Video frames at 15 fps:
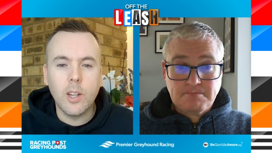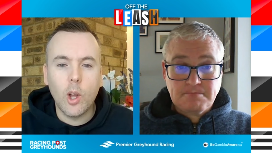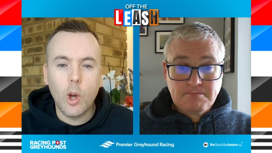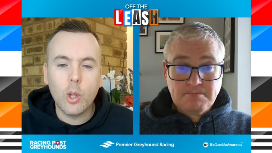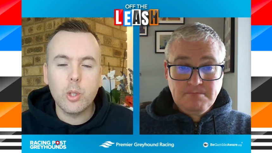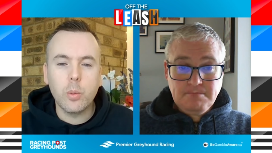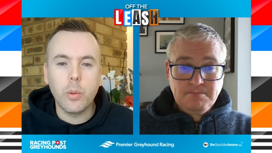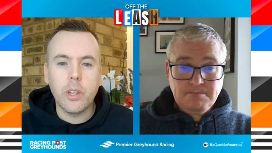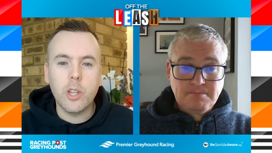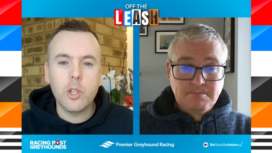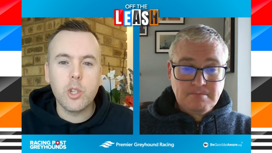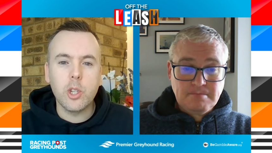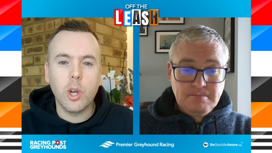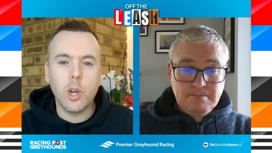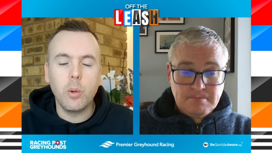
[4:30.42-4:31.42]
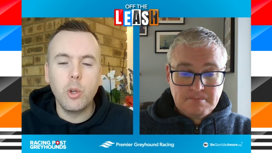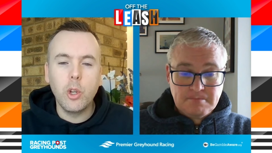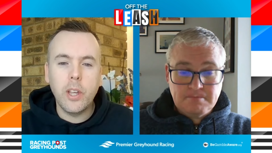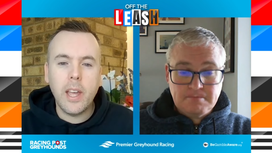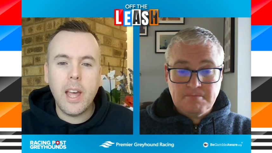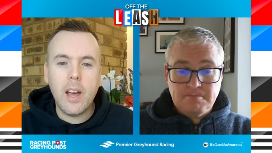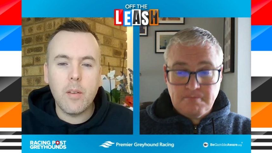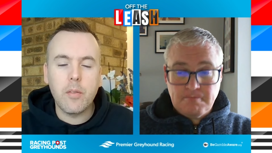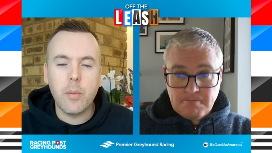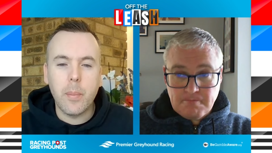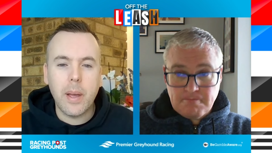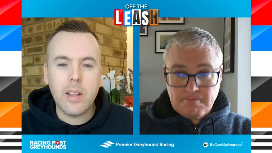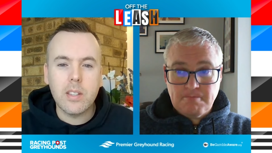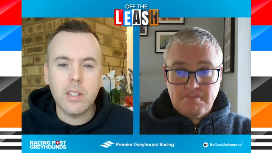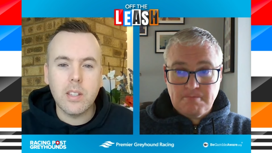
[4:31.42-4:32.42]
Speaker 1: in last week's show, look out for
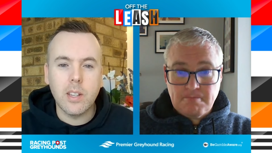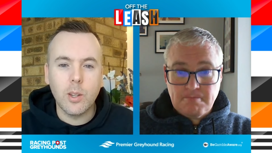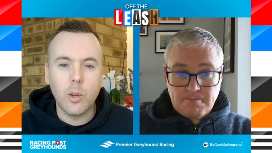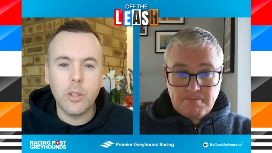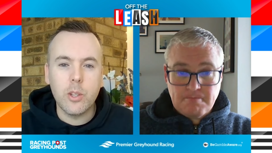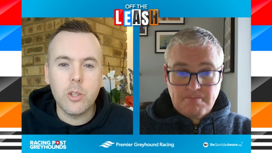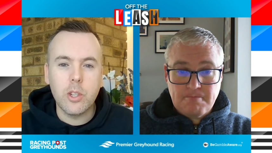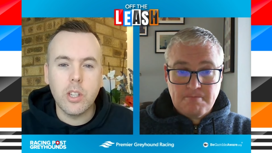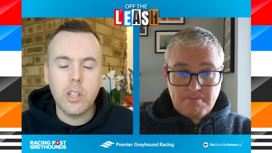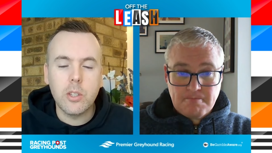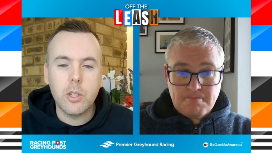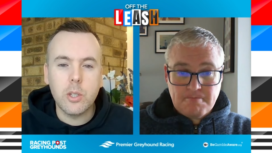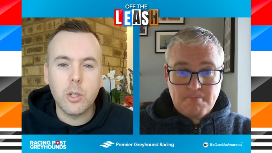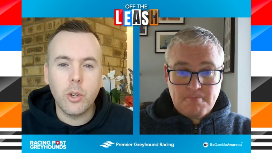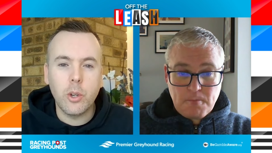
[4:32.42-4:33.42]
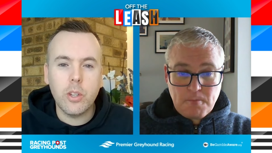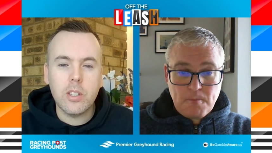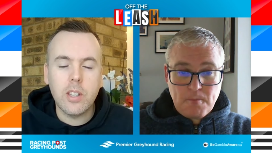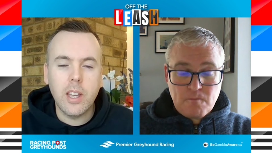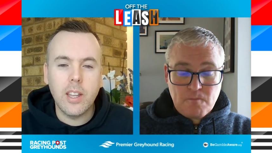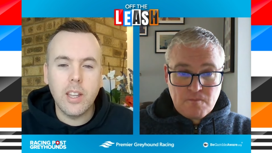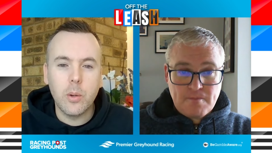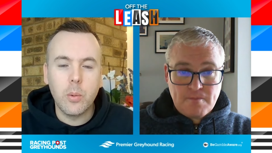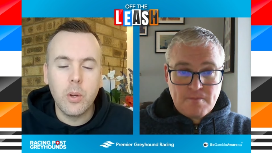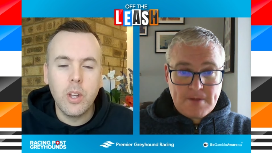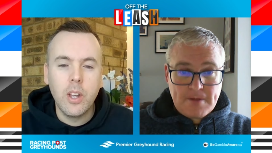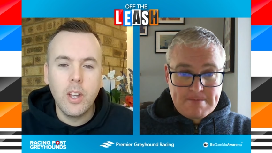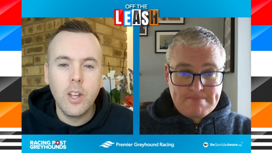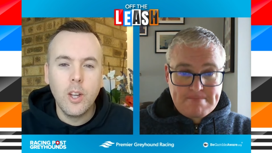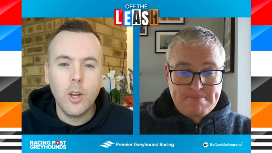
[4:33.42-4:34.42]
Maxine Locke this year, because she's got a nice
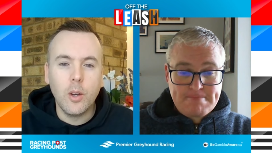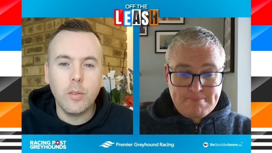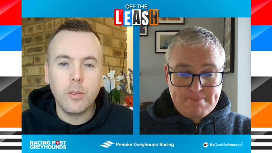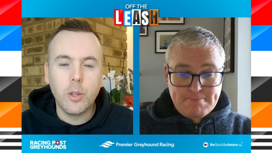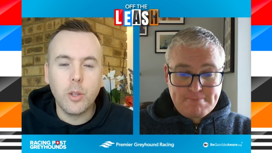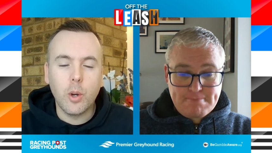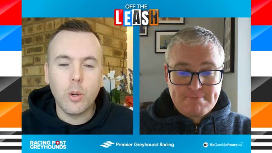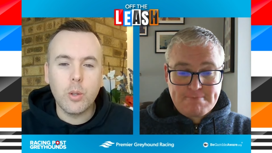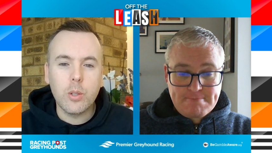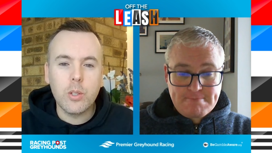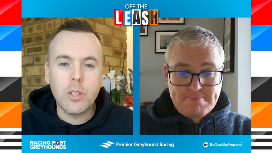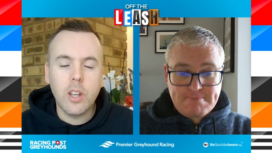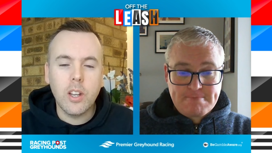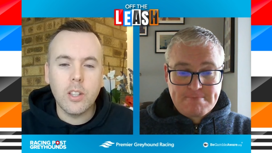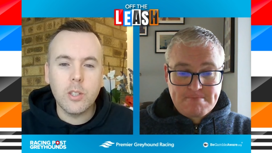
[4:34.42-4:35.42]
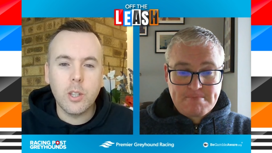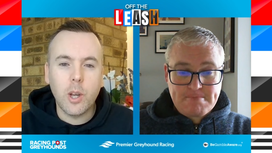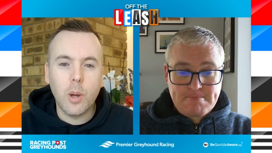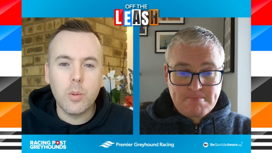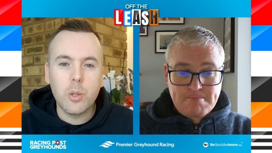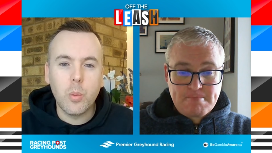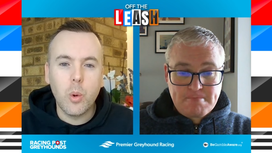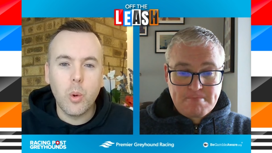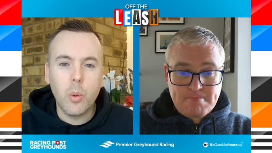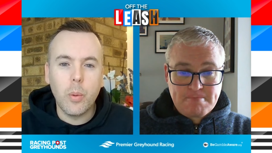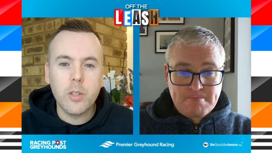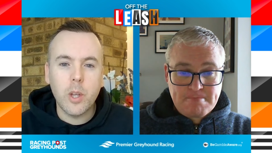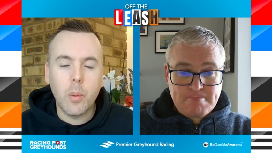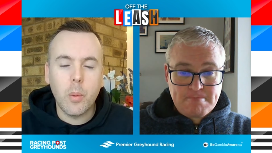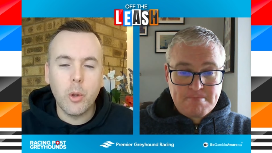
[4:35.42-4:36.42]
kennel of dogs to go to war
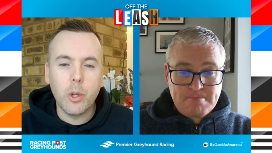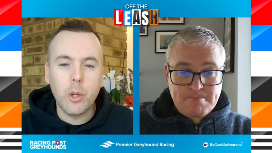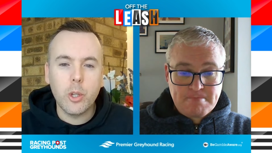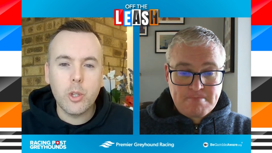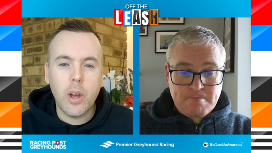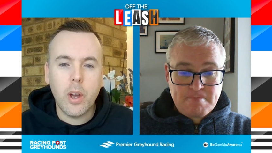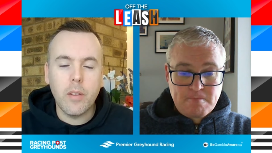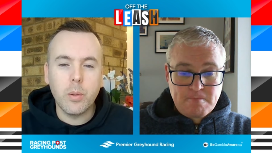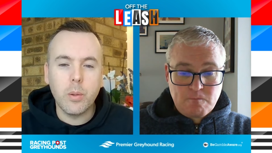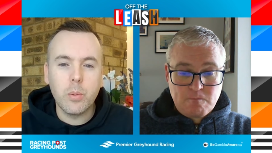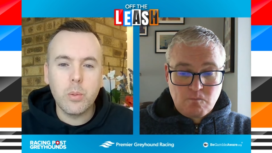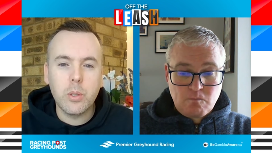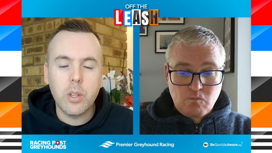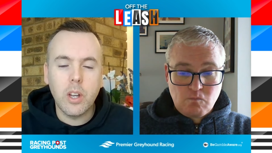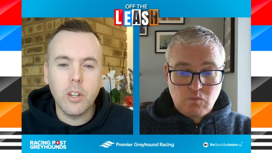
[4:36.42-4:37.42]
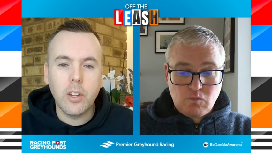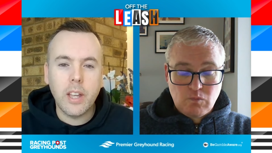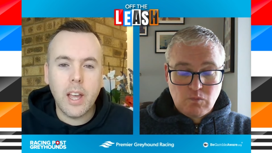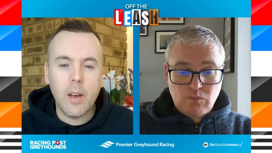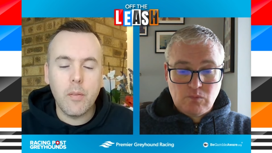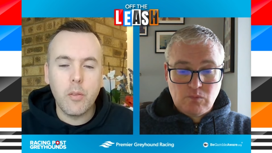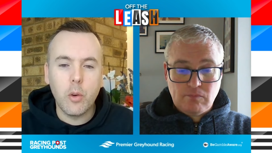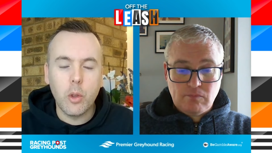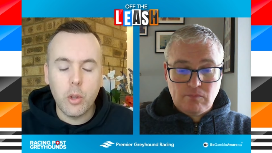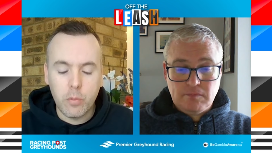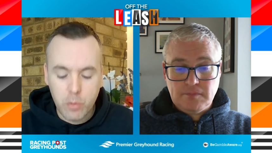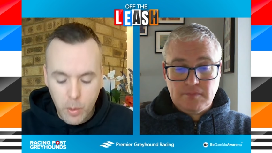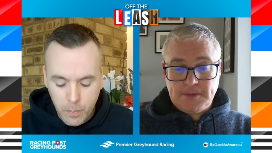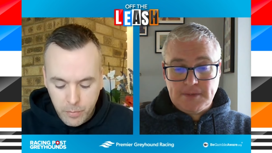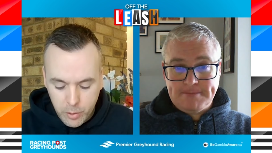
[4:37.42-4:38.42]
with. So on her travels, look out for
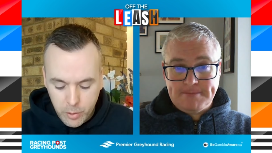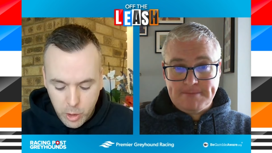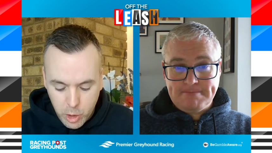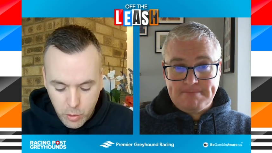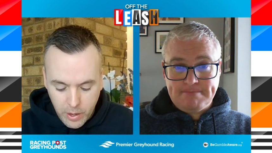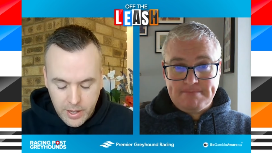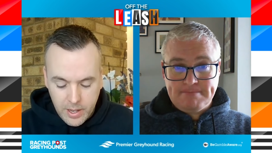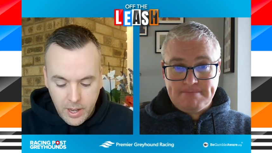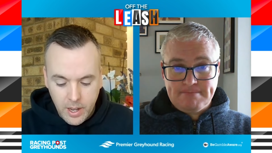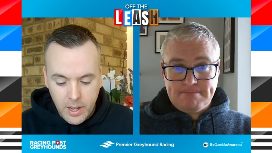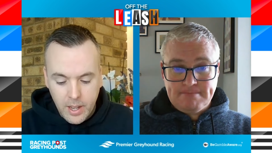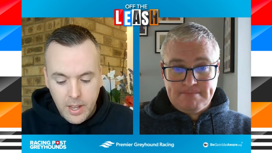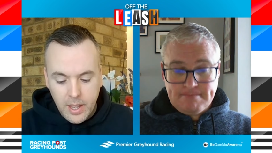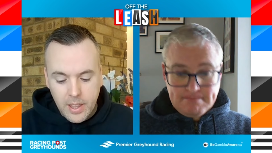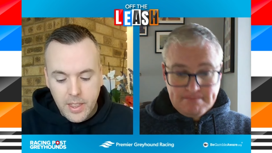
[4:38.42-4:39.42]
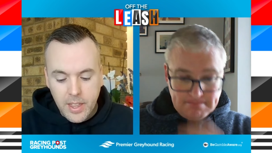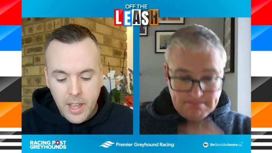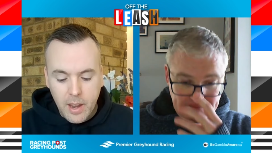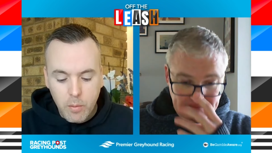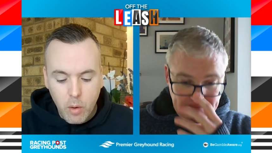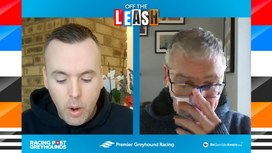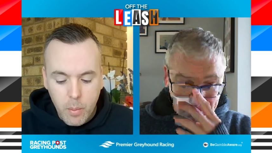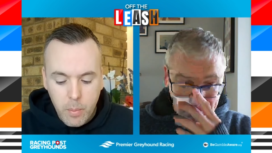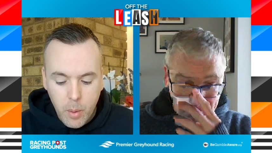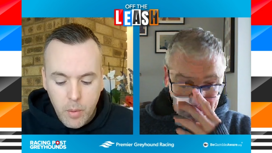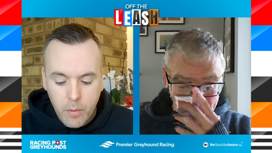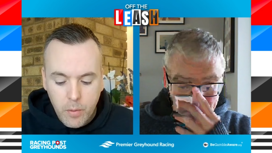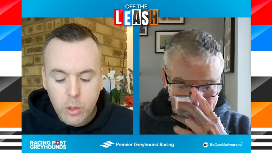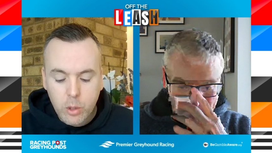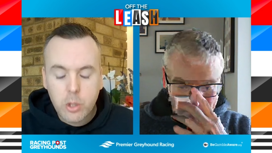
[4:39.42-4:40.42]
the Romford trainer there. Right, we
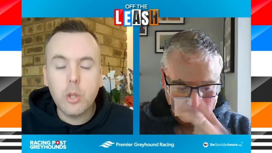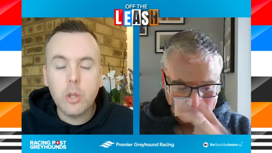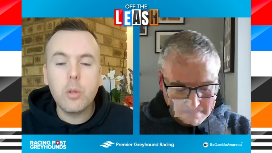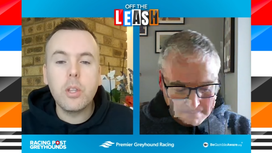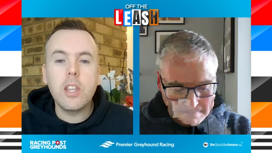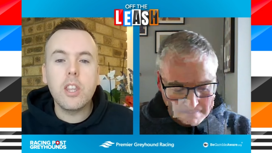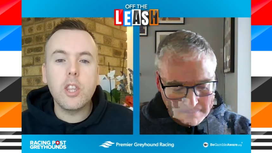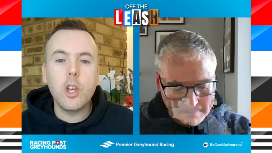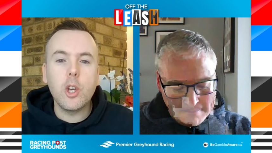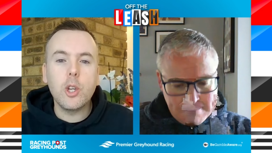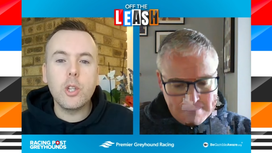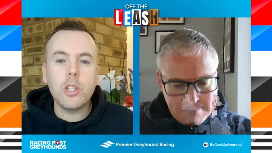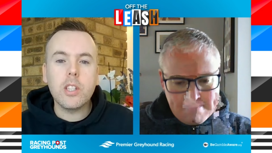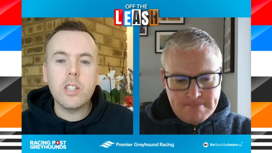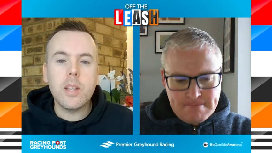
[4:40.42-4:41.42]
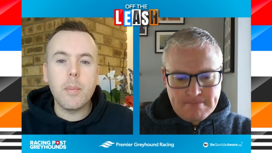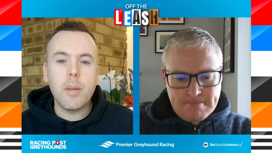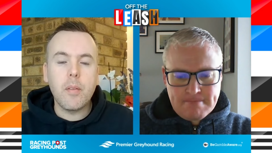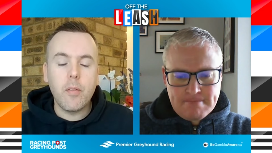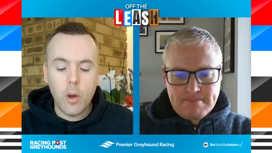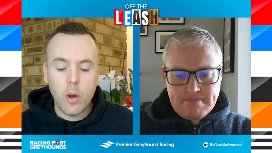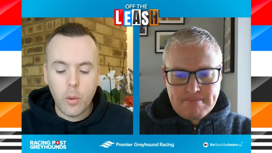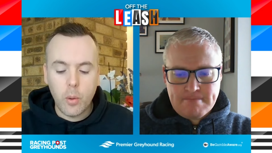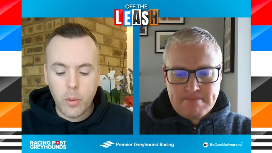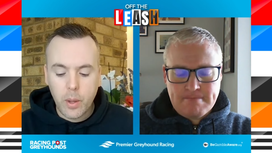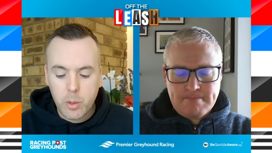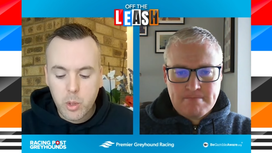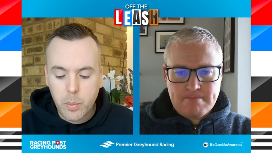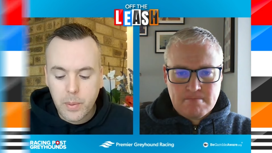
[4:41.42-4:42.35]
move on to the third semi-final then,